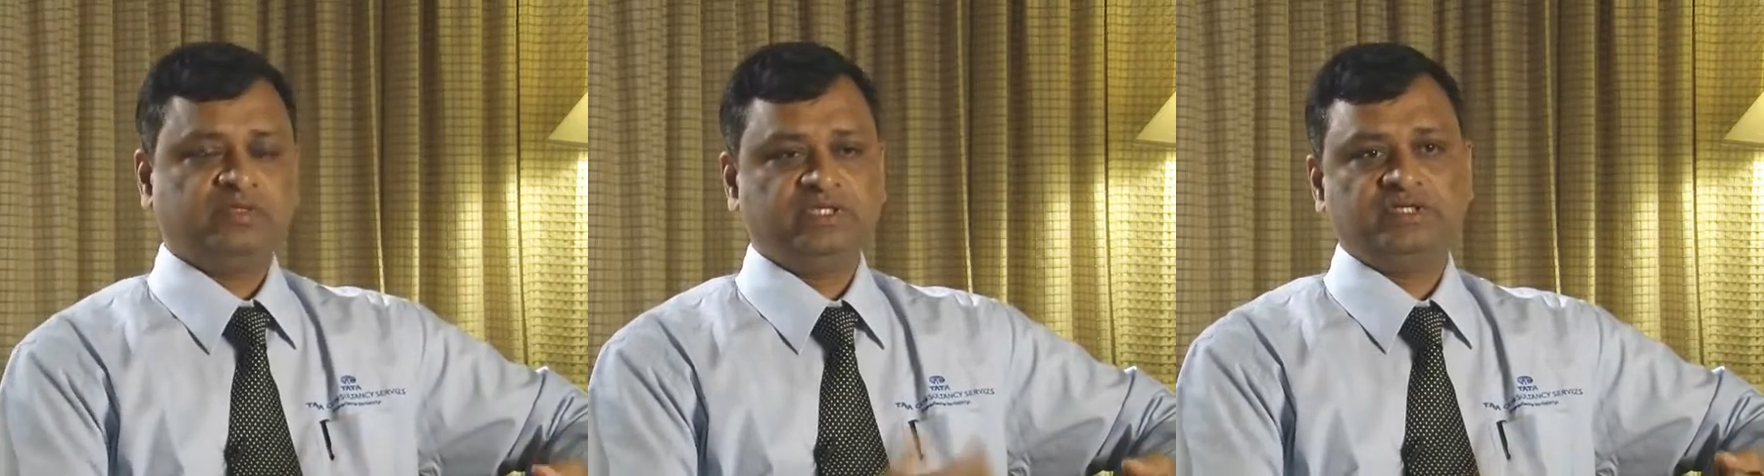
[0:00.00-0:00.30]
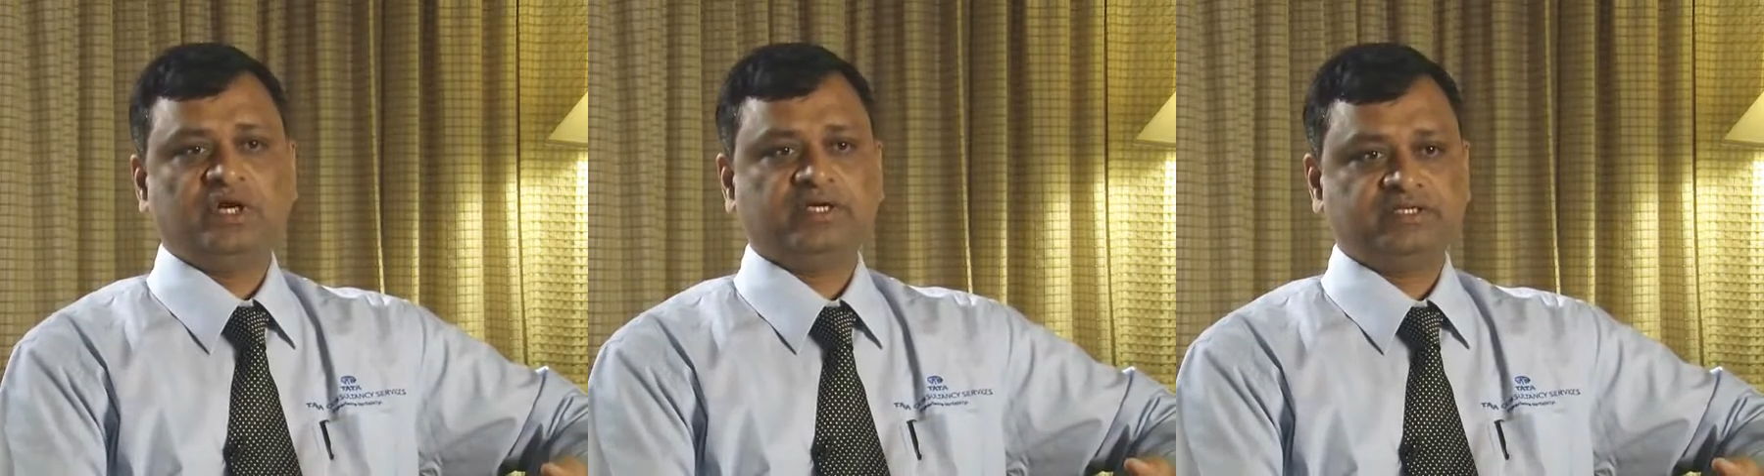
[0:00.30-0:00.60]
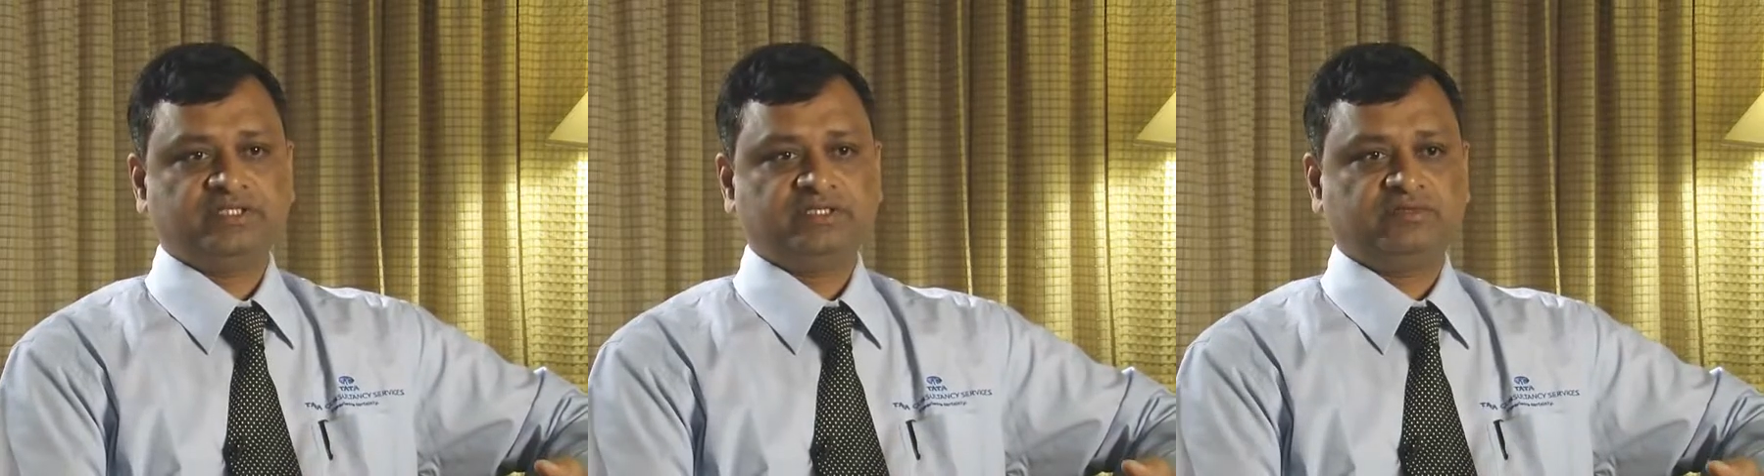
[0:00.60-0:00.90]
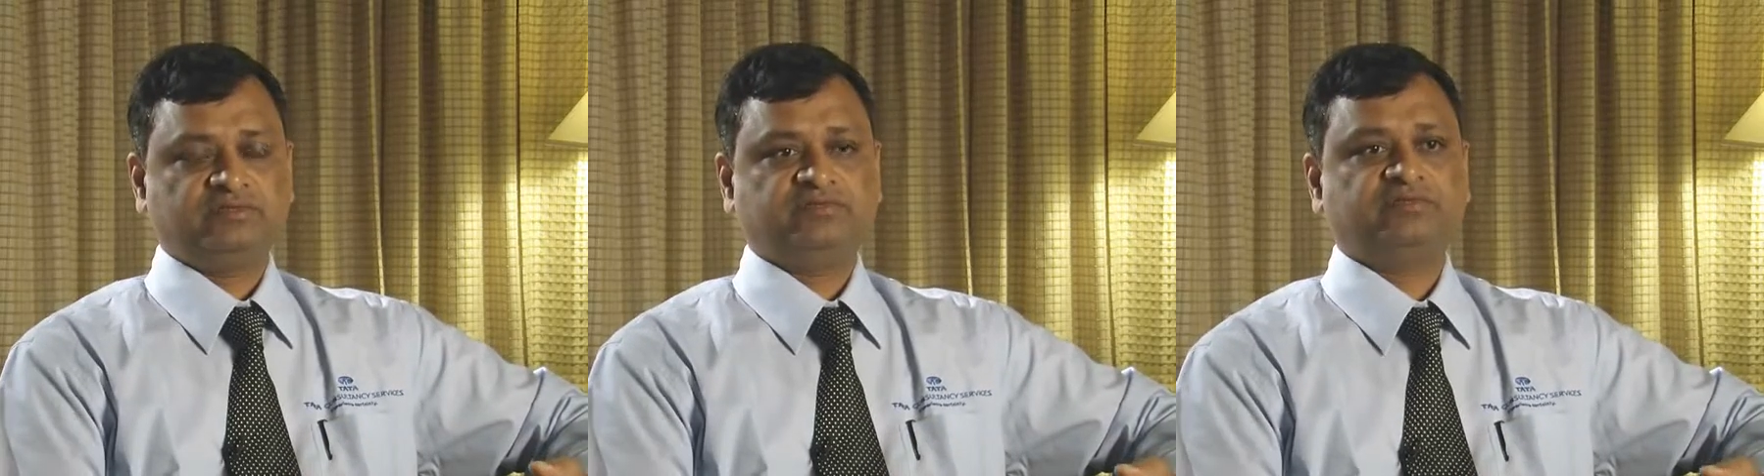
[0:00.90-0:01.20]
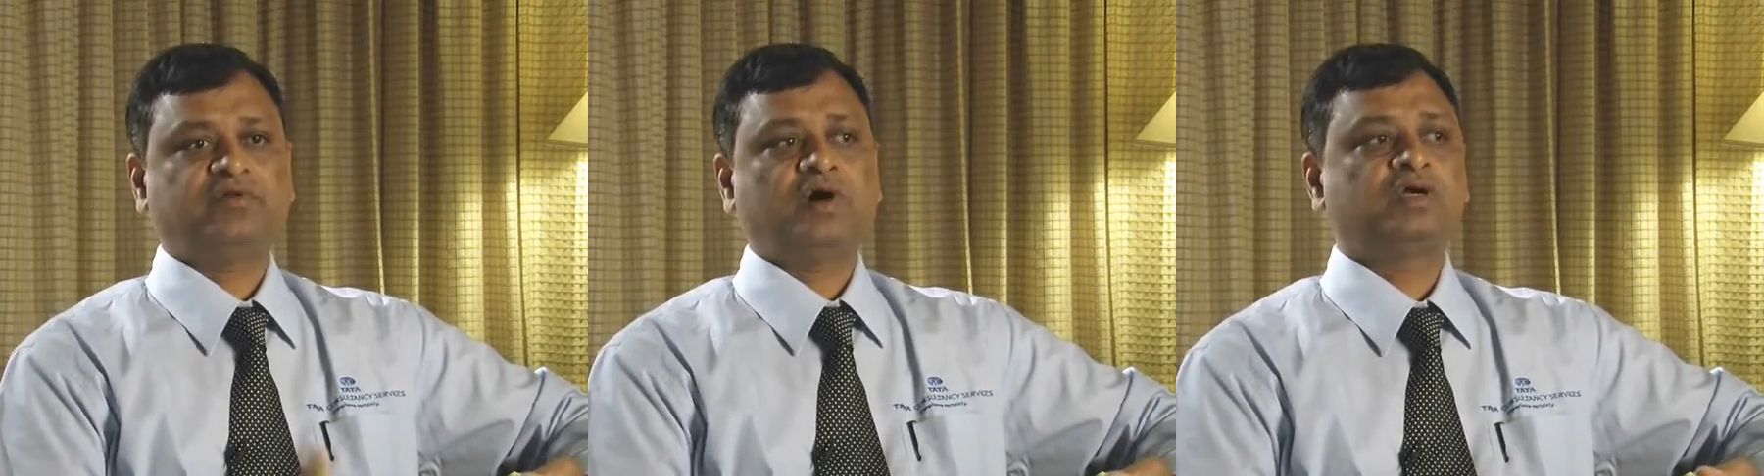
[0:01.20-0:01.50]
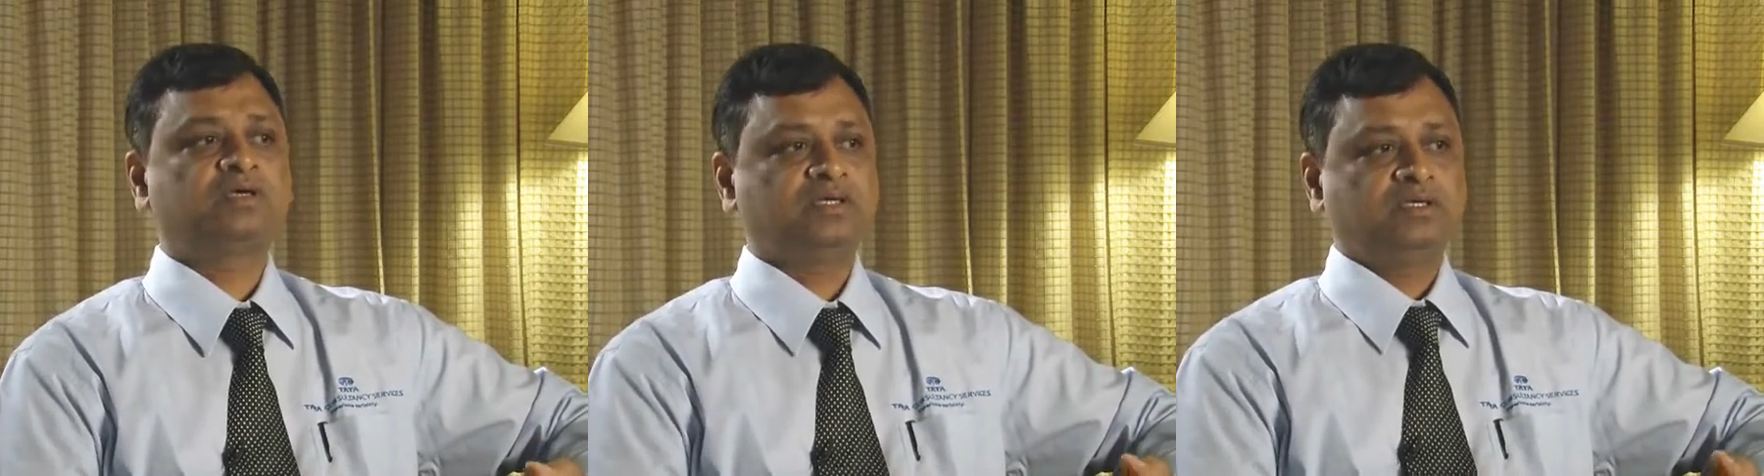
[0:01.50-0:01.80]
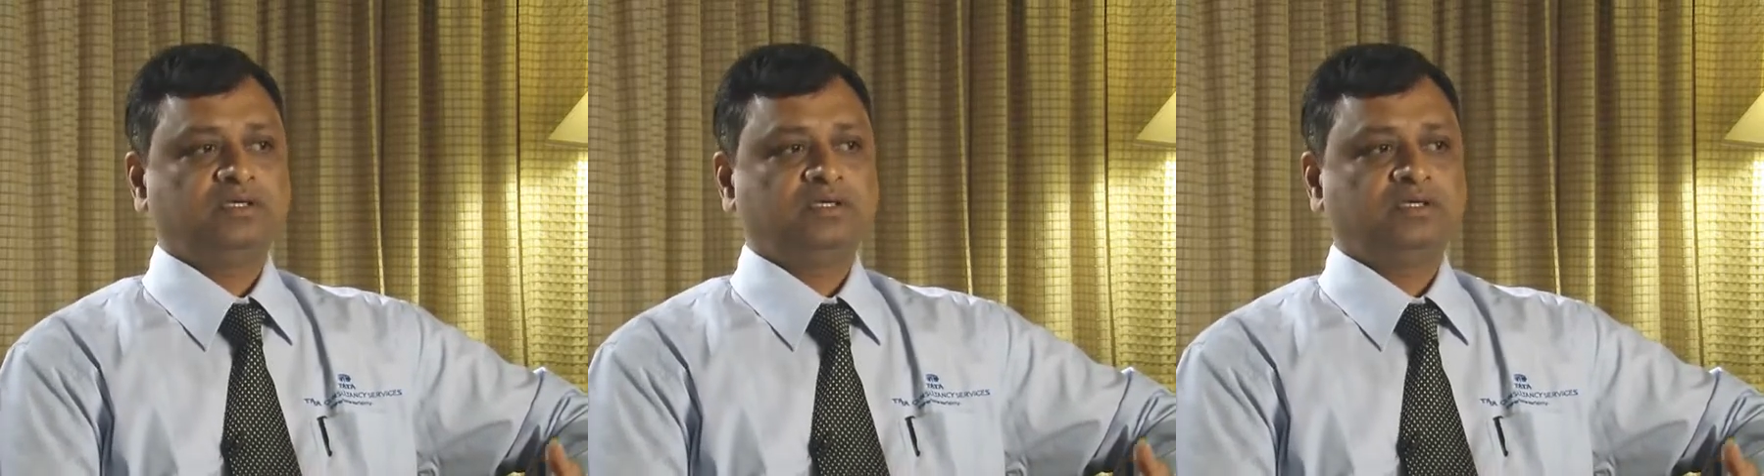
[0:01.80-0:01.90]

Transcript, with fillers: within the organization for